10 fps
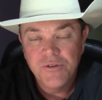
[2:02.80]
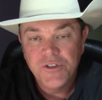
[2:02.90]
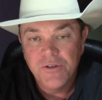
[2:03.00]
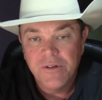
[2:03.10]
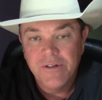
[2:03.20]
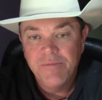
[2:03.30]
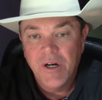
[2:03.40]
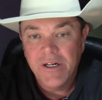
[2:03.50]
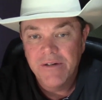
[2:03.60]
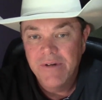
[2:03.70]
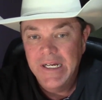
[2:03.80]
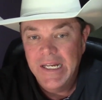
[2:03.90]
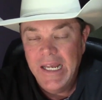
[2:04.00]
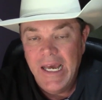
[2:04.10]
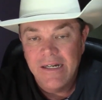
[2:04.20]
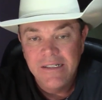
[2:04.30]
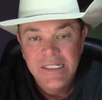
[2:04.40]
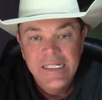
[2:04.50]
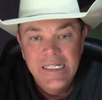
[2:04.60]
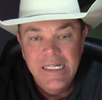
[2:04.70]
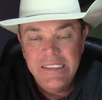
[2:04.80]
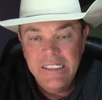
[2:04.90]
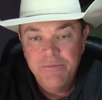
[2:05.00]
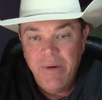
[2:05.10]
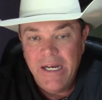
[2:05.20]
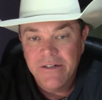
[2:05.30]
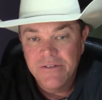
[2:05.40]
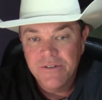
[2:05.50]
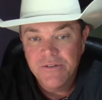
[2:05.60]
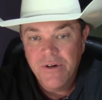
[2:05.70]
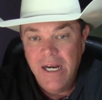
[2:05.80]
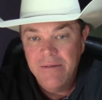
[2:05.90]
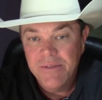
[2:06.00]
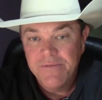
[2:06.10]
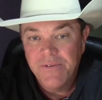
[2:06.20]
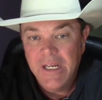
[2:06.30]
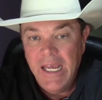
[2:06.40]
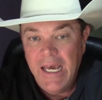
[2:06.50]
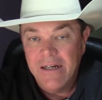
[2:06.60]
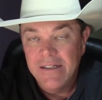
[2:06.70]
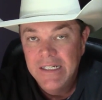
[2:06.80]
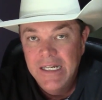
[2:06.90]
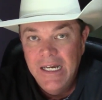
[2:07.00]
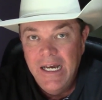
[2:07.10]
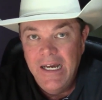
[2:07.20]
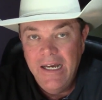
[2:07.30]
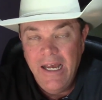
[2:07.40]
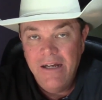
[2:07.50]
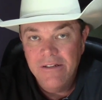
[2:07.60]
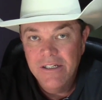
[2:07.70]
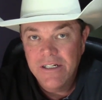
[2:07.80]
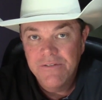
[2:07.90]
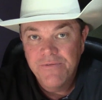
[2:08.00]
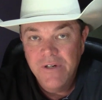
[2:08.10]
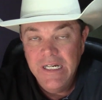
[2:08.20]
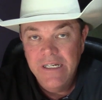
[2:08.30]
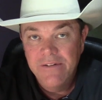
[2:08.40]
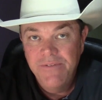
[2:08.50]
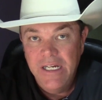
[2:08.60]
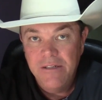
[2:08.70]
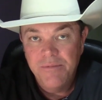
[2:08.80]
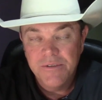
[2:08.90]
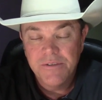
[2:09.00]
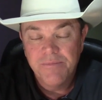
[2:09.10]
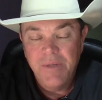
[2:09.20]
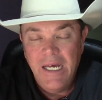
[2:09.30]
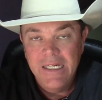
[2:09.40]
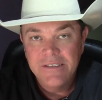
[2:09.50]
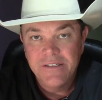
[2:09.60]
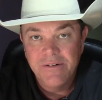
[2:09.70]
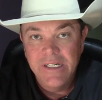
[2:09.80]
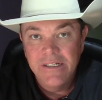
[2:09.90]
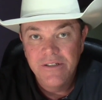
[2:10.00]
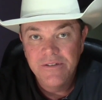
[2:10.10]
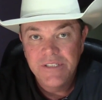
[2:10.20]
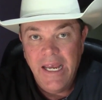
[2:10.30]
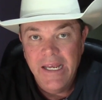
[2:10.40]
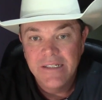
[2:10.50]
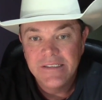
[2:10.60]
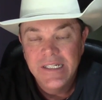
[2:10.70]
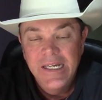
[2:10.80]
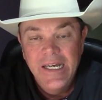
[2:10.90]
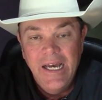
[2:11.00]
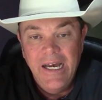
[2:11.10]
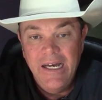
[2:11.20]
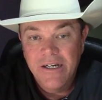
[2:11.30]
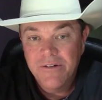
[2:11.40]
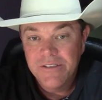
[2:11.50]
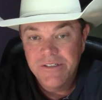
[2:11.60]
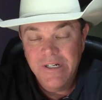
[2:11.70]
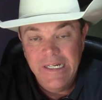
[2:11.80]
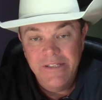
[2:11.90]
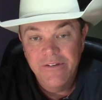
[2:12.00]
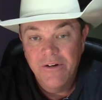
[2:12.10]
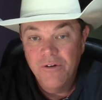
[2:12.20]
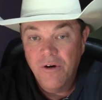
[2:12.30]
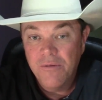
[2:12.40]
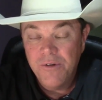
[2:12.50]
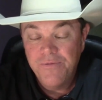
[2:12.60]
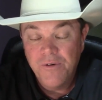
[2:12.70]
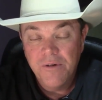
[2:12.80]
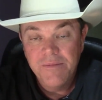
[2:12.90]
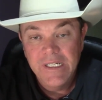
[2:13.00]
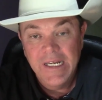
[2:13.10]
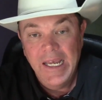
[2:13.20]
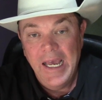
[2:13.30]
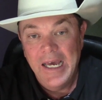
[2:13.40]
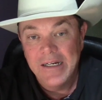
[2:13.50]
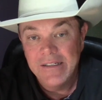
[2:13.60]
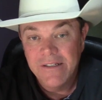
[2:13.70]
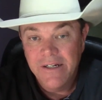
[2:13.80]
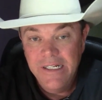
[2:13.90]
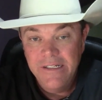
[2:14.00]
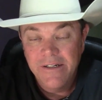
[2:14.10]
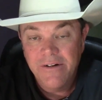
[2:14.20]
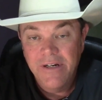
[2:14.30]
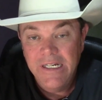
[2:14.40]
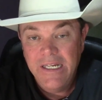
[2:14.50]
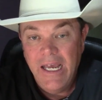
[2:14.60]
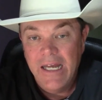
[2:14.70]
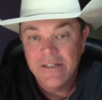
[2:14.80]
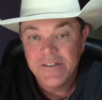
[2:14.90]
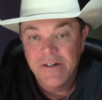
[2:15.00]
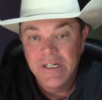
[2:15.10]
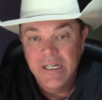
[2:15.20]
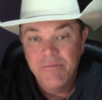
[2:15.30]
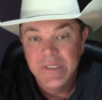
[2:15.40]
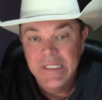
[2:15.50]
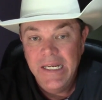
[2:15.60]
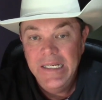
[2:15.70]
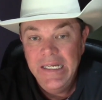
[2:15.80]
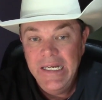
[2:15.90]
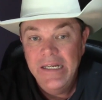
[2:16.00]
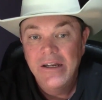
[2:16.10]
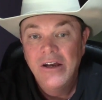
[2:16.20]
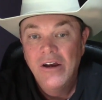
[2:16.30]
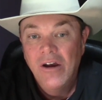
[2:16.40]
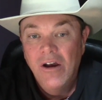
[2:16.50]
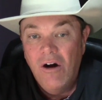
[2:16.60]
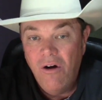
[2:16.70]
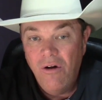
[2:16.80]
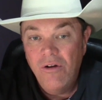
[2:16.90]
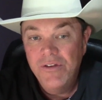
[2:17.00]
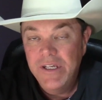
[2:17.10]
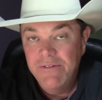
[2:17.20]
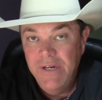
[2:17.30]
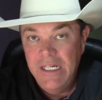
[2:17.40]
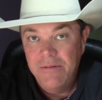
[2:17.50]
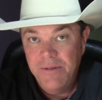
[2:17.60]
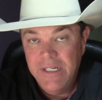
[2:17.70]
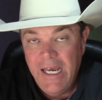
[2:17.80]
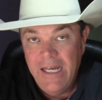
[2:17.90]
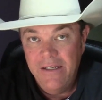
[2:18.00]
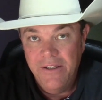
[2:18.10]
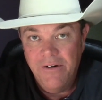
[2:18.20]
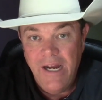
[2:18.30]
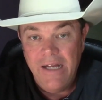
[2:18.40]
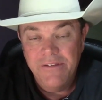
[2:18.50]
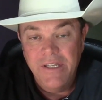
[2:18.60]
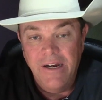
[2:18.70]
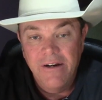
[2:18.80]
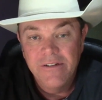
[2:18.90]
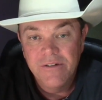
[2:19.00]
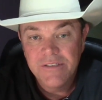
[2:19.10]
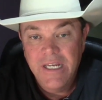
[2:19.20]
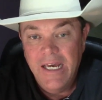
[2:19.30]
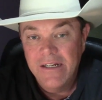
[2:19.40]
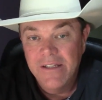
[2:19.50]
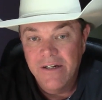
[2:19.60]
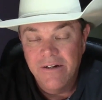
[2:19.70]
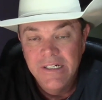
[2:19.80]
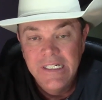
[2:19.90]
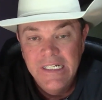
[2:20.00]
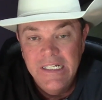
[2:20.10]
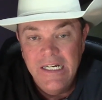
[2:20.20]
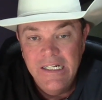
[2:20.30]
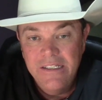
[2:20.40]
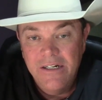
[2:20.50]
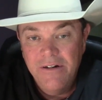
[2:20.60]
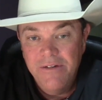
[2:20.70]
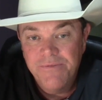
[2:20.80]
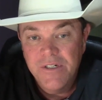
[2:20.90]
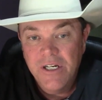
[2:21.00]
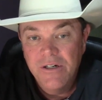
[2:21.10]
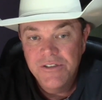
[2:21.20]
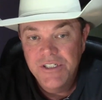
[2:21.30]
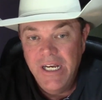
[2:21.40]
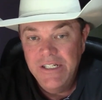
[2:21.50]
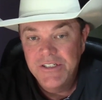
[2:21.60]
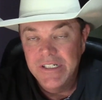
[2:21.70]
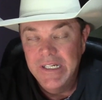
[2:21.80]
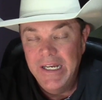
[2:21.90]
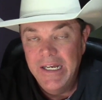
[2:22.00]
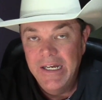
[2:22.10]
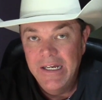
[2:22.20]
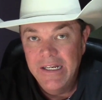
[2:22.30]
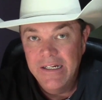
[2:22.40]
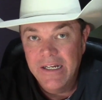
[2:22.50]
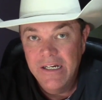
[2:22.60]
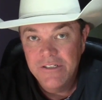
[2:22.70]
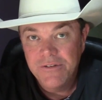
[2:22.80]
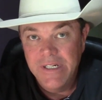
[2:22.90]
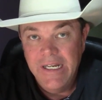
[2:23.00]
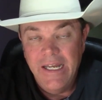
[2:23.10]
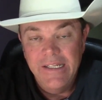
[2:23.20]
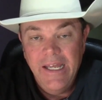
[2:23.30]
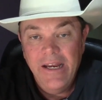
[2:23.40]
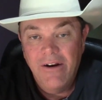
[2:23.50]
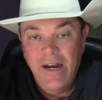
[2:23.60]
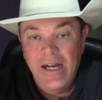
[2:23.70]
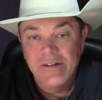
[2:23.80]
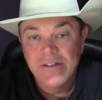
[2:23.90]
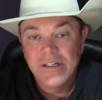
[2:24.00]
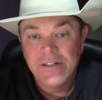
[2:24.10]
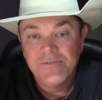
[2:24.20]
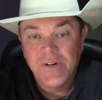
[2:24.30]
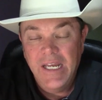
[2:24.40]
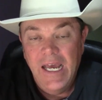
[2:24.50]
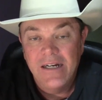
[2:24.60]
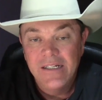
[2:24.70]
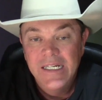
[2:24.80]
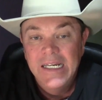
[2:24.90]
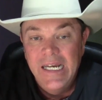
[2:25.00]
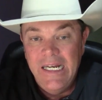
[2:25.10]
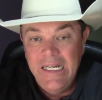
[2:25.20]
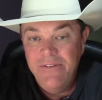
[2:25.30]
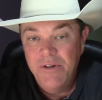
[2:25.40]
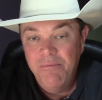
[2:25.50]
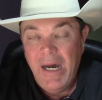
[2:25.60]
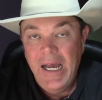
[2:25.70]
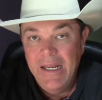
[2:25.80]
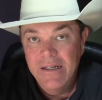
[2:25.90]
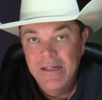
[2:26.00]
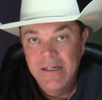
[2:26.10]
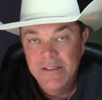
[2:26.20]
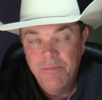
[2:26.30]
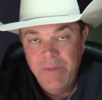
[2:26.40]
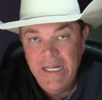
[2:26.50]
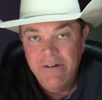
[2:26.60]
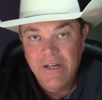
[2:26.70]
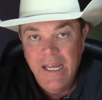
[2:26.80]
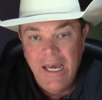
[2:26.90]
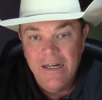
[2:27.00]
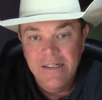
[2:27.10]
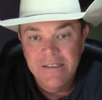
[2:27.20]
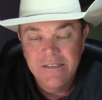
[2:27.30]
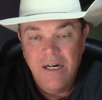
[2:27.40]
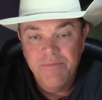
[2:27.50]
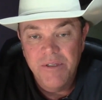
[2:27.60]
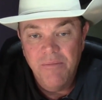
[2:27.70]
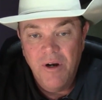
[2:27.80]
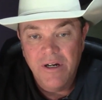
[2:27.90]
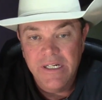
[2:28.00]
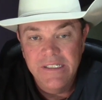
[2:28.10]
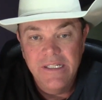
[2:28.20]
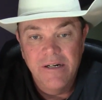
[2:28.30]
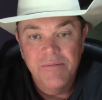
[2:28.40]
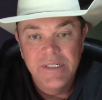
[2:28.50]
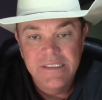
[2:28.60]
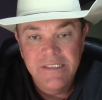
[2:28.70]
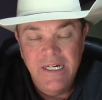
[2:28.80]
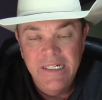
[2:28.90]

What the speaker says: short of market-ready cattle that these packers are scrambling for cattle, out looking for any available supplies that are in loose hands. Of course, they're getting their normal formula cattle. They're getting their grid cattle turned in, but they need all the available cattle that are out there and those cattle that are up for negotiation in the country, and they are out looking for cattle and even buying the plainer cattle at top of the market there. But